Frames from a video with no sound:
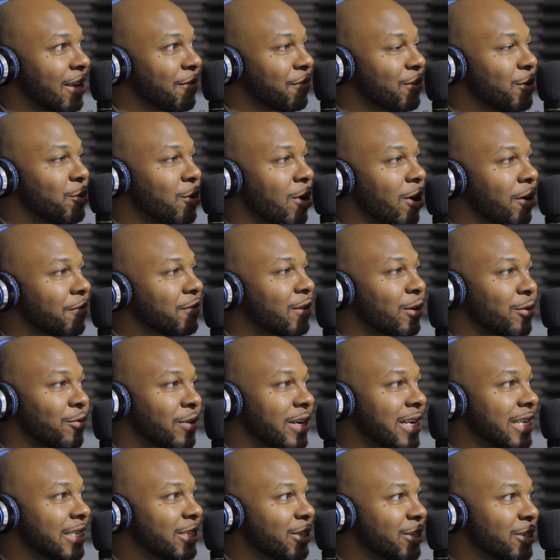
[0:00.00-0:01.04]
If you off me. the
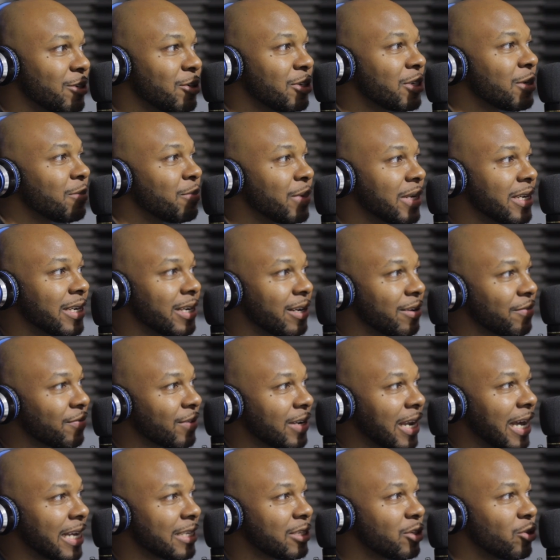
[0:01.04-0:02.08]
Ranger, you should be good listen, for
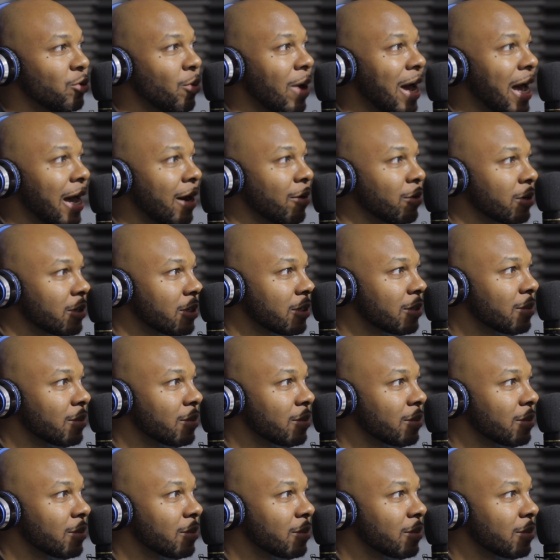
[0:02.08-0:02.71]
like caught, two hours.